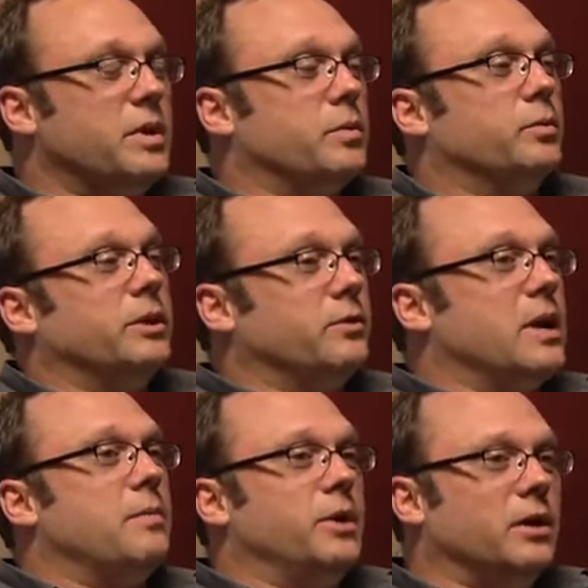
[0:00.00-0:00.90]
People really
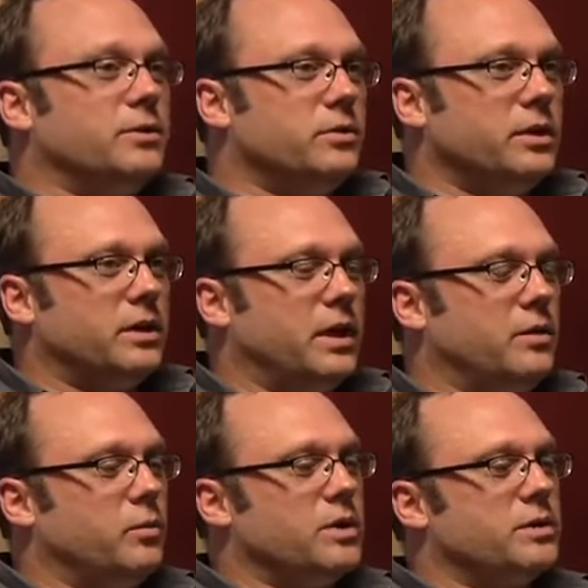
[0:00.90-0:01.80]
grabbed onto it,
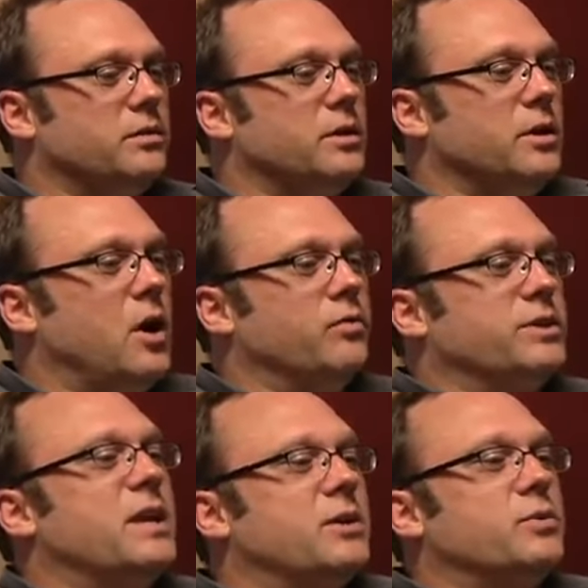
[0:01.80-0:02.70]
and it wasn't
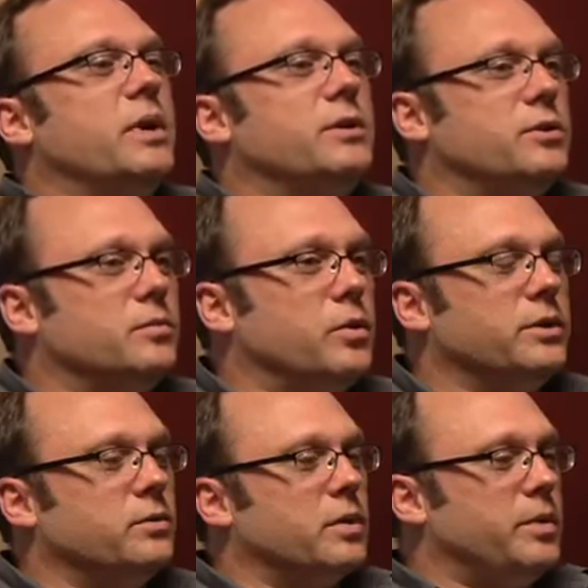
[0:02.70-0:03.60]
oversaturated to the
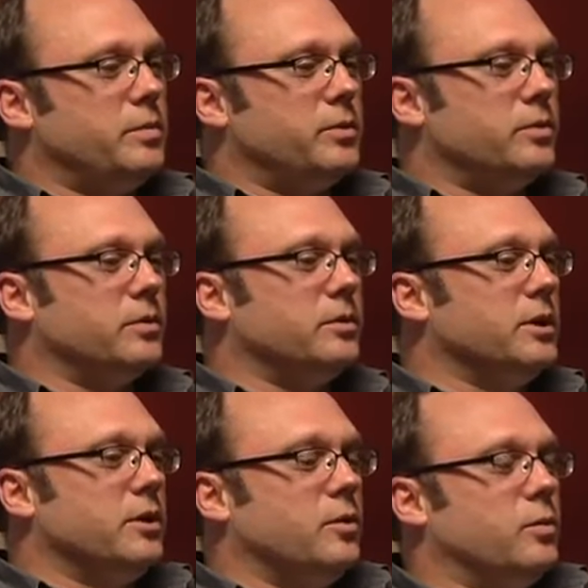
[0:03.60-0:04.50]
point to where people
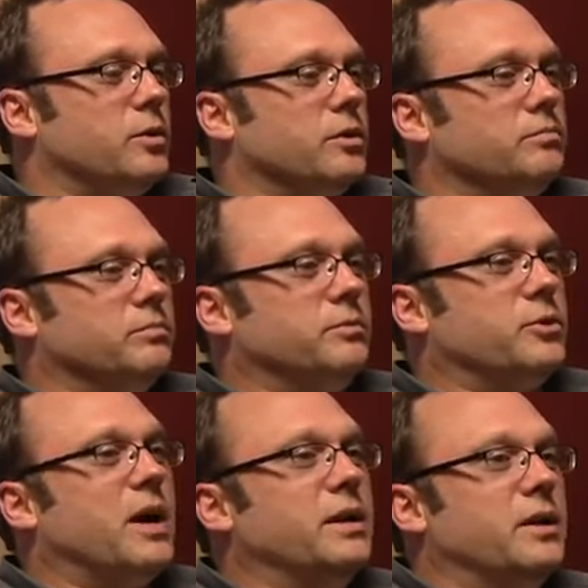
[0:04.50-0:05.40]
were
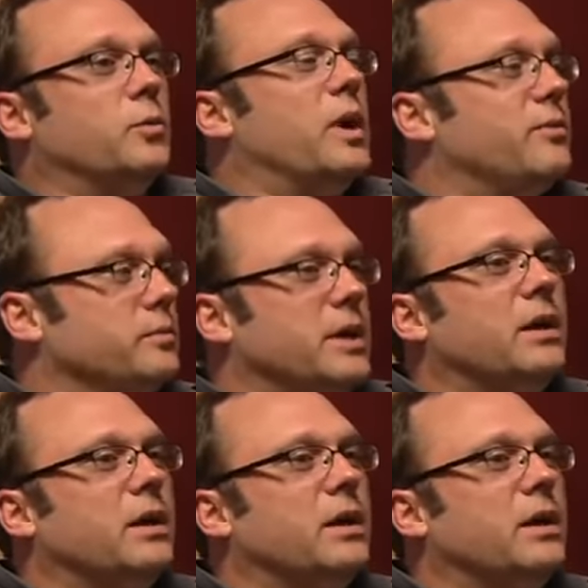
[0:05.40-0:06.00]
trying to get away from